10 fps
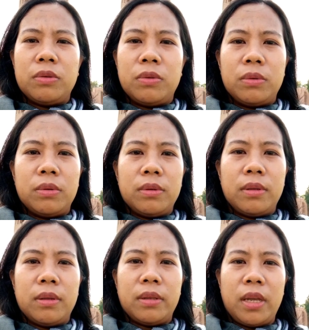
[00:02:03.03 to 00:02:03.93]
to
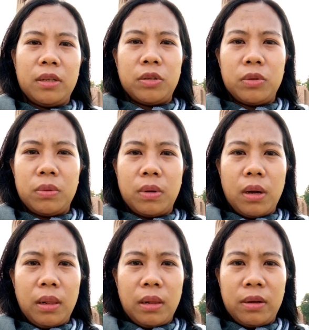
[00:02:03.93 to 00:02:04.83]
thanks to
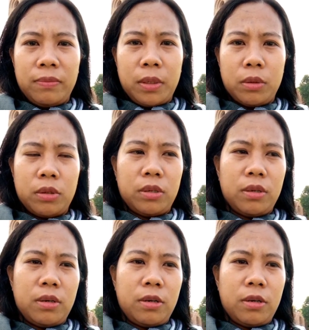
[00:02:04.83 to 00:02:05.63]
Allah, because